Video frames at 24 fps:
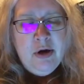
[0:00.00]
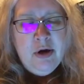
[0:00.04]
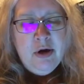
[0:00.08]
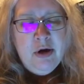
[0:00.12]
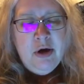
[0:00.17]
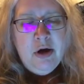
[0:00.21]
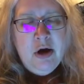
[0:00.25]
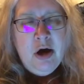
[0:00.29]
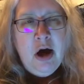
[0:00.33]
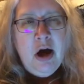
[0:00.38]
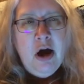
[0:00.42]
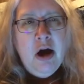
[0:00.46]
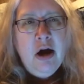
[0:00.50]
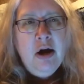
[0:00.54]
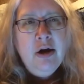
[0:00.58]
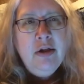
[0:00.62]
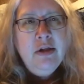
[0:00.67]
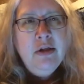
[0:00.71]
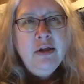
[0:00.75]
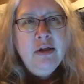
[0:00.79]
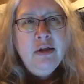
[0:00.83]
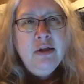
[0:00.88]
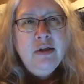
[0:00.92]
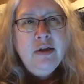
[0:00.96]
there it's
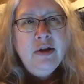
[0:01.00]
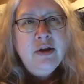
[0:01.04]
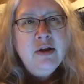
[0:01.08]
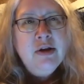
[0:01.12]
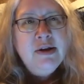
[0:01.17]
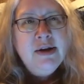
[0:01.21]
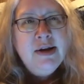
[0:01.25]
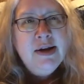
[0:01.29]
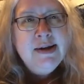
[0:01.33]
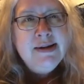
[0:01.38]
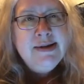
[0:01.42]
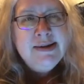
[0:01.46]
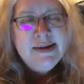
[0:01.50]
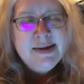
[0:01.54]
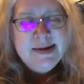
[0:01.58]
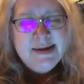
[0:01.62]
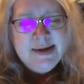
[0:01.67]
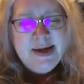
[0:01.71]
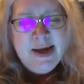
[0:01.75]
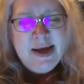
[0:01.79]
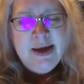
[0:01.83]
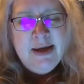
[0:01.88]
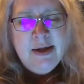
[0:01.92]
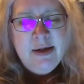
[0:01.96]
a tale, as I said,
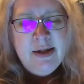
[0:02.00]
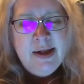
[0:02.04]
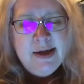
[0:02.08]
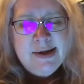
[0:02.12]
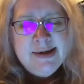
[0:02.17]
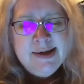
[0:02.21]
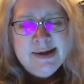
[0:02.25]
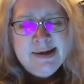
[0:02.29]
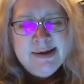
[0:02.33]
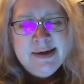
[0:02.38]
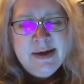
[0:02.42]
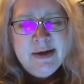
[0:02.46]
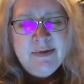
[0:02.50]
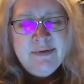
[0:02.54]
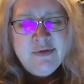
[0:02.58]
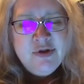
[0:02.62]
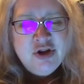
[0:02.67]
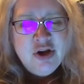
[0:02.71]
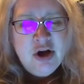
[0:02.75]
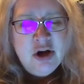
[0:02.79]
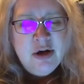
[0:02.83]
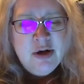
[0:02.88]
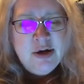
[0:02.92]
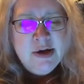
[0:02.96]
of darkness and of
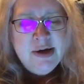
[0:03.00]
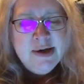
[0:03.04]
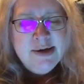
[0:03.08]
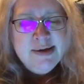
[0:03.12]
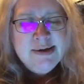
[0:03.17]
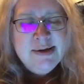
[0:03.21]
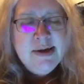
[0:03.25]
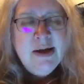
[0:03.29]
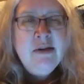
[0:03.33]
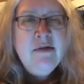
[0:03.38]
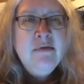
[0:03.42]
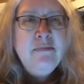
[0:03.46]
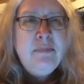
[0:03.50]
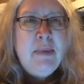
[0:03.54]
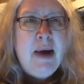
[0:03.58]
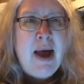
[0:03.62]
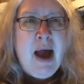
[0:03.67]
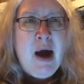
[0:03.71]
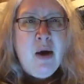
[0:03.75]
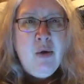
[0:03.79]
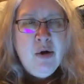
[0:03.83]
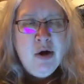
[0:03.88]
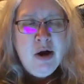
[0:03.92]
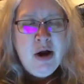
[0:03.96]
power-hungry
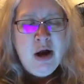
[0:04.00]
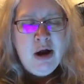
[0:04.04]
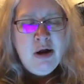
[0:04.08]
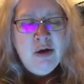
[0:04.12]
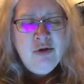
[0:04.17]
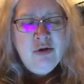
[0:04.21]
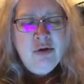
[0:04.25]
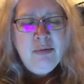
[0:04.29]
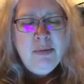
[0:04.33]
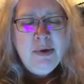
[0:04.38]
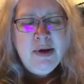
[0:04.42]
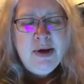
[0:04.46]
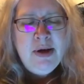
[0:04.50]
manipulators,